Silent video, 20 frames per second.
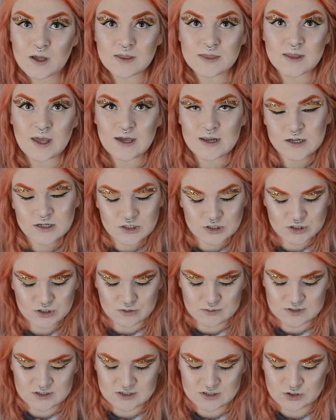And then I just go
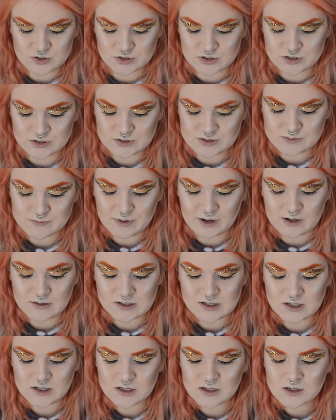into translucent
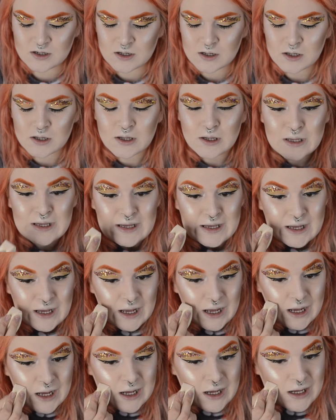powder
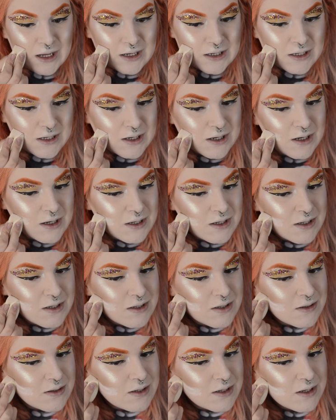and kind
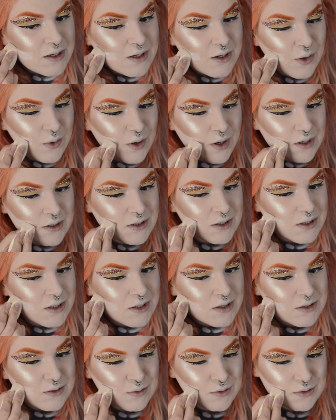of like go
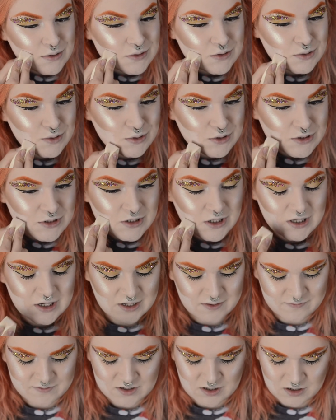underneath the contour to
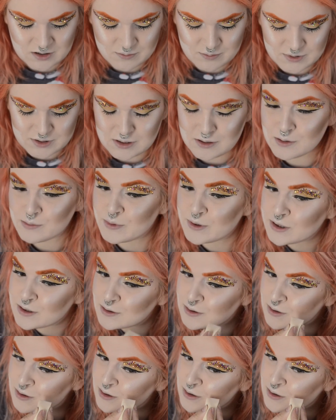lift it up a little bit.